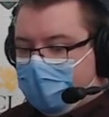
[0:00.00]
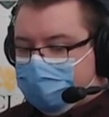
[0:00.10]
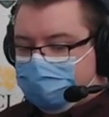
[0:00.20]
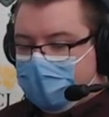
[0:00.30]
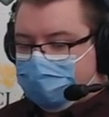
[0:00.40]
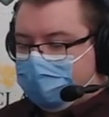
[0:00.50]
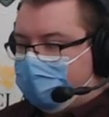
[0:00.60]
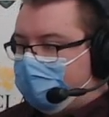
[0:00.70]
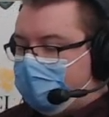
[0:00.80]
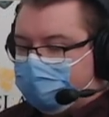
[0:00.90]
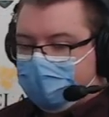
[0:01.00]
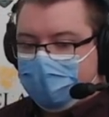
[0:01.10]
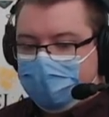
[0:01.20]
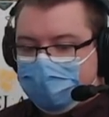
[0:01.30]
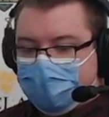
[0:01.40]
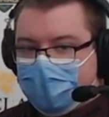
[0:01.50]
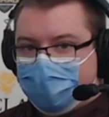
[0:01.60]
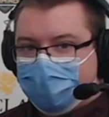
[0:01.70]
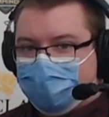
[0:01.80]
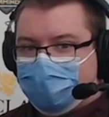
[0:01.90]
Basically, think of Medusa. If you're
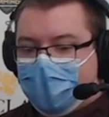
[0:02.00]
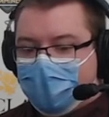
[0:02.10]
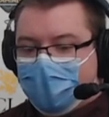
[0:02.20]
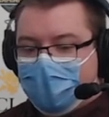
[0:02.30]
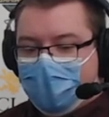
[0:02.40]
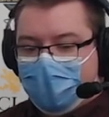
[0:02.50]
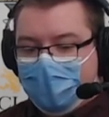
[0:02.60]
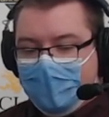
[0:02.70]
staring, yes.